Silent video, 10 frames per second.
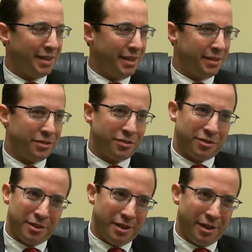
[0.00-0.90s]

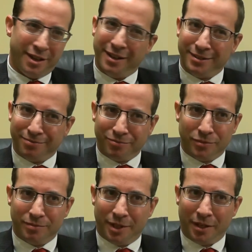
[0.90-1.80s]
It's
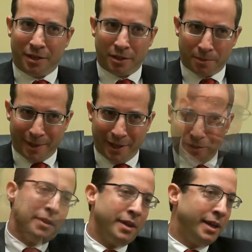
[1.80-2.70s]
on all our
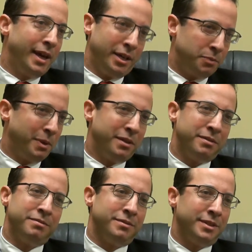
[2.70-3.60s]
minds, and he's
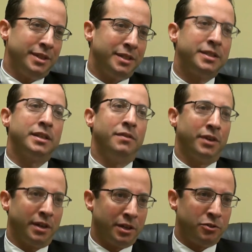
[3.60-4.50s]
been a
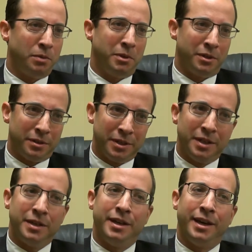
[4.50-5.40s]
significant contributor
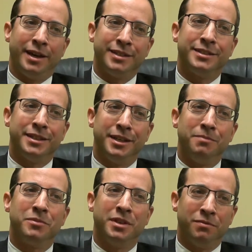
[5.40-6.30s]
at
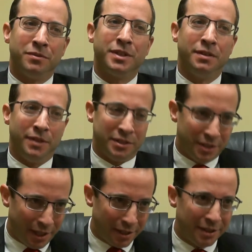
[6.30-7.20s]

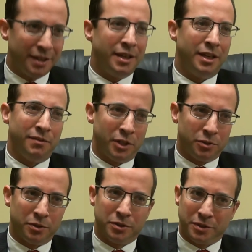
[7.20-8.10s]
convincing
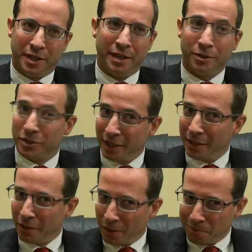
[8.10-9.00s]
individuals that are
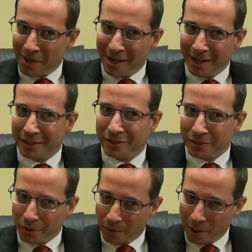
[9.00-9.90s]
selling our products
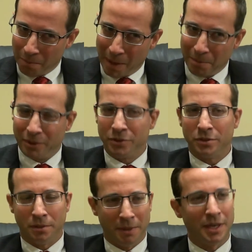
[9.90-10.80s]
who weren't members
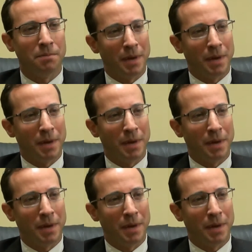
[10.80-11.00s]
to become